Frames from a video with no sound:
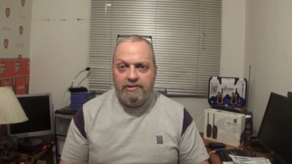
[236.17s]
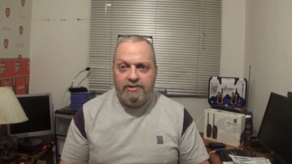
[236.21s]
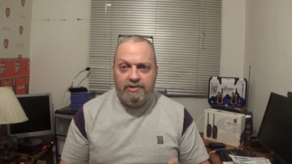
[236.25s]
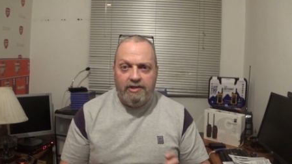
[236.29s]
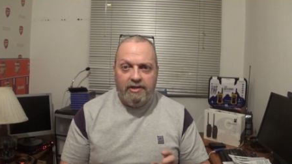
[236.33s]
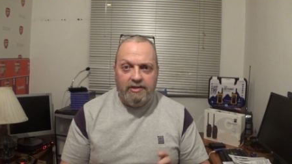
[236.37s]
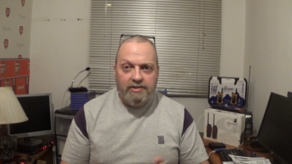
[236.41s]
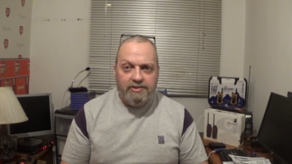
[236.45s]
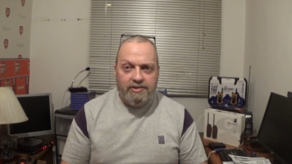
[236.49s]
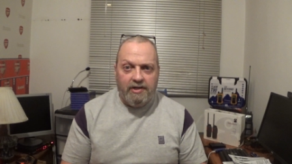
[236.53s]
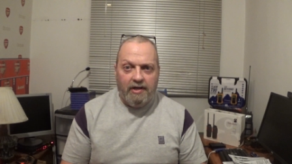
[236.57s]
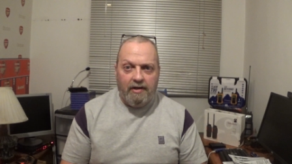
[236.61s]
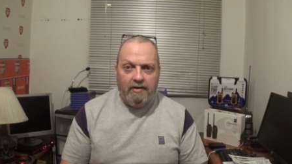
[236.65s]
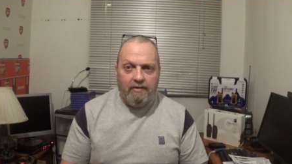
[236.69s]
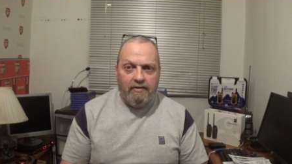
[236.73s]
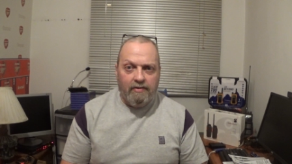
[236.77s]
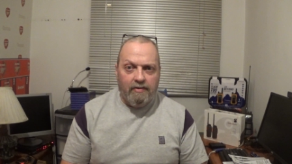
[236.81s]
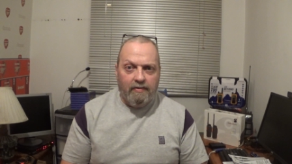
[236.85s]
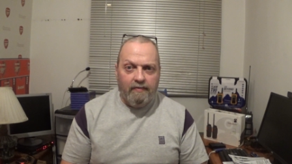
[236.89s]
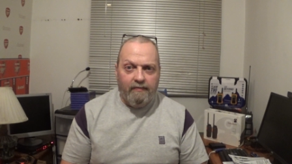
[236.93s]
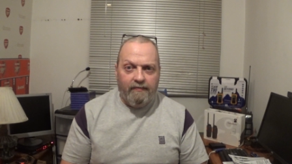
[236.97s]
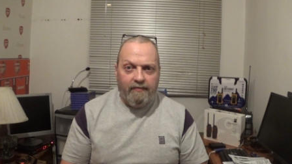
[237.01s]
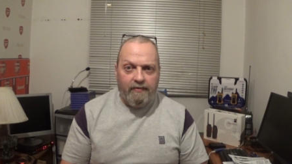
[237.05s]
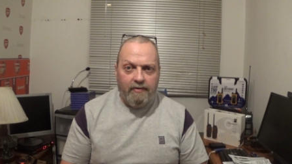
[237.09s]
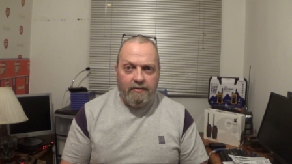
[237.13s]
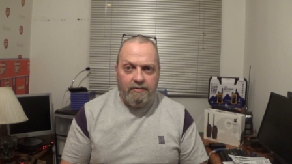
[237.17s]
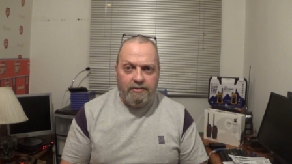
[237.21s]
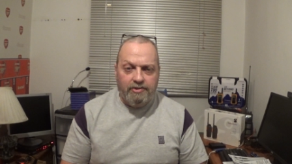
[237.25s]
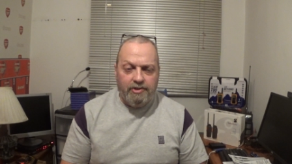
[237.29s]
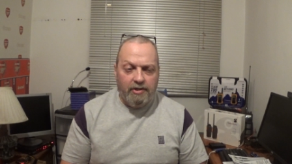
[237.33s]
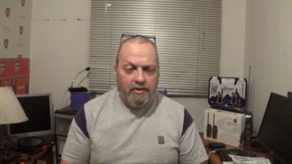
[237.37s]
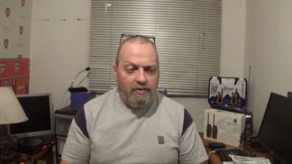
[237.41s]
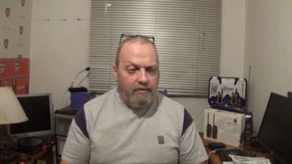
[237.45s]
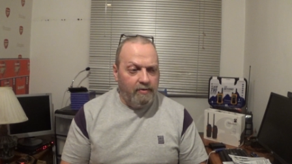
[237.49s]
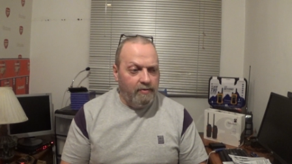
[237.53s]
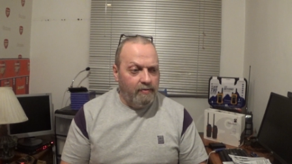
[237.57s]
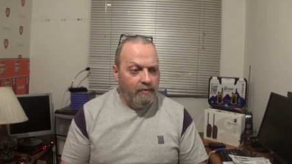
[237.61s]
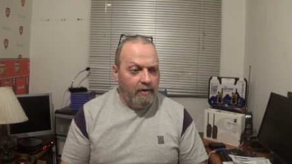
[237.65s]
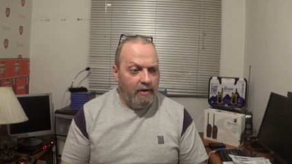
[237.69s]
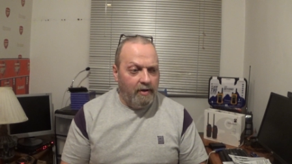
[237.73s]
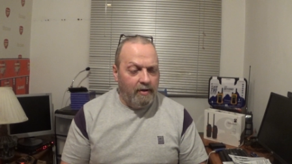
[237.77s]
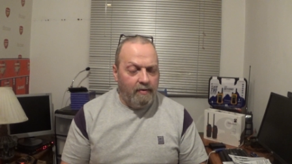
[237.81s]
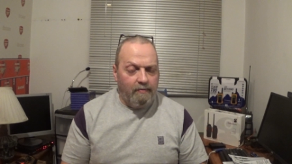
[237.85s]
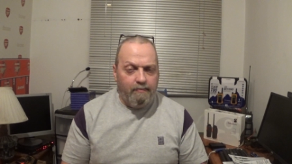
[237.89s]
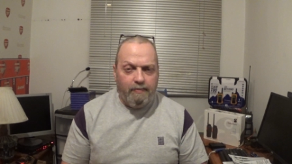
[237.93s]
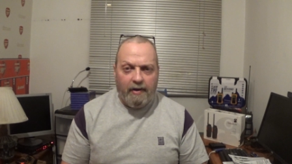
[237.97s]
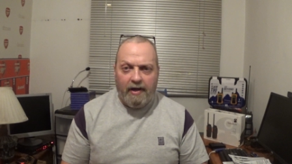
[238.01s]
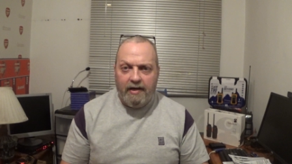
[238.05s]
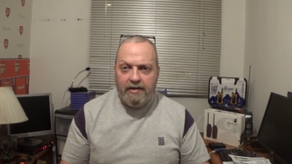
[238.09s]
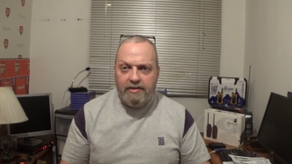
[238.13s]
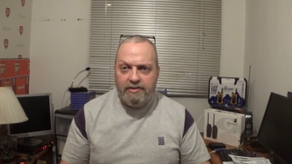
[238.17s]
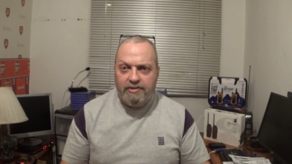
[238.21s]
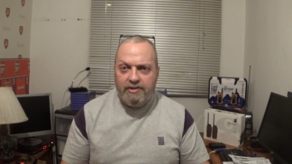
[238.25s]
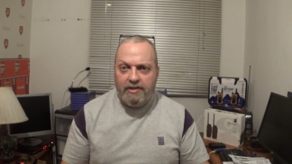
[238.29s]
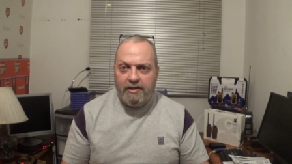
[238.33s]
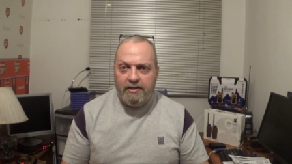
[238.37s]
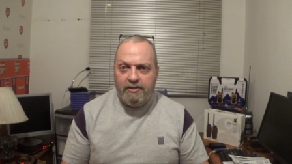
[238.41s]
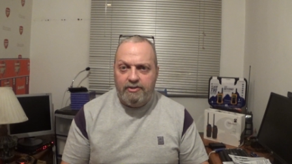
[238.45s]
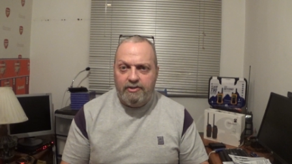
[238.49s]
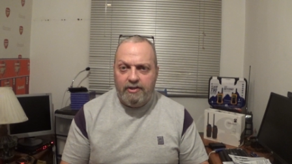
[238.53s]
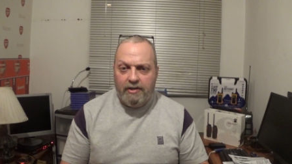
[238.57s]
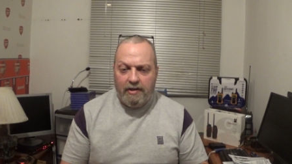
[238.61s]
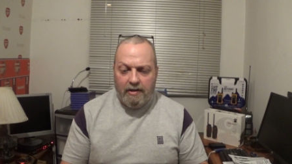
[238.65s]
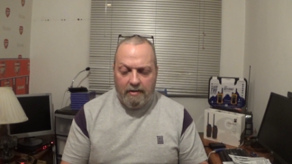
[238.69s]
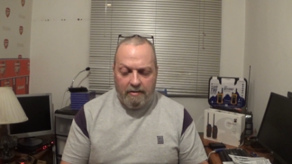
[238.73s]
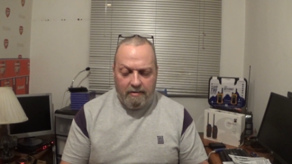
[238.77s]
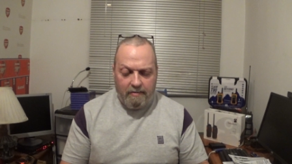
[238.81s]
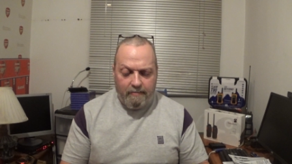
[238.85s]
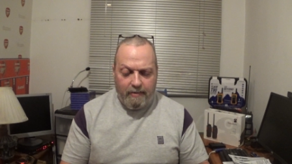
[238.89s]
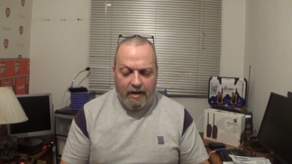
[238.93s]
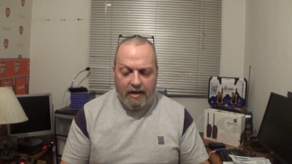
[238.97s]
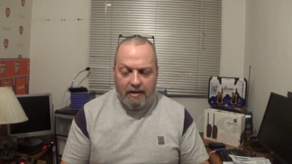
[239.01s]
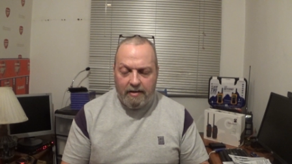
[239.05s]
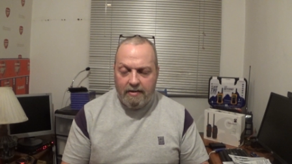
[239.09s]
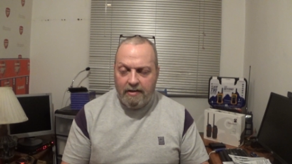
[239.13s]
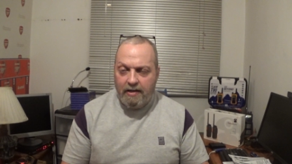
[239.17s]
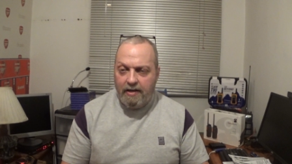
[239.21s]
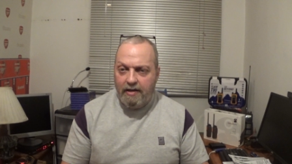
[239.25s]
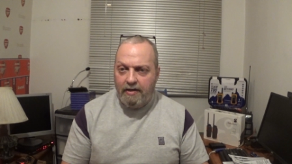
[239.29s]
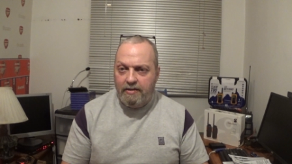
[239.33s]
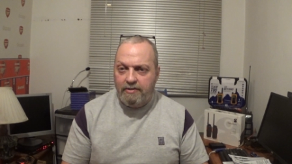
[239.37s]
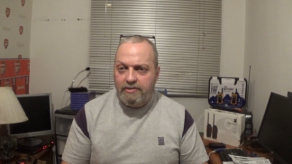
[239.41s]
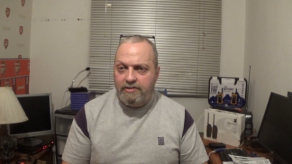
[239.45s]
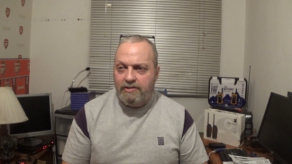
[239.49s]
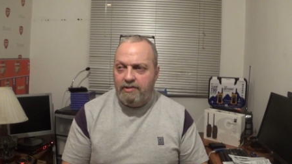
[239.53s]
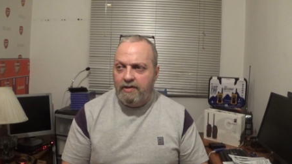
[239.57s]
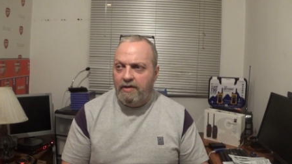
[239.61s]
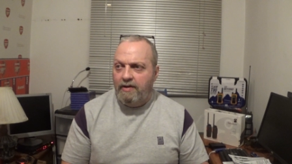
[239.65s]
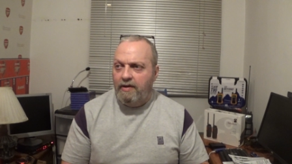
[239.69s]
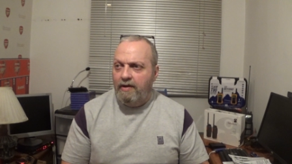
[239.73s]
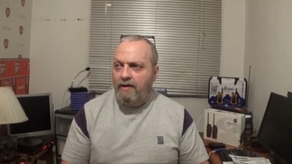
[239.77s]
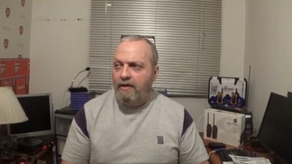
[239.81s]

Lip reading: Since then I've gone through two bases, you know, the magnets.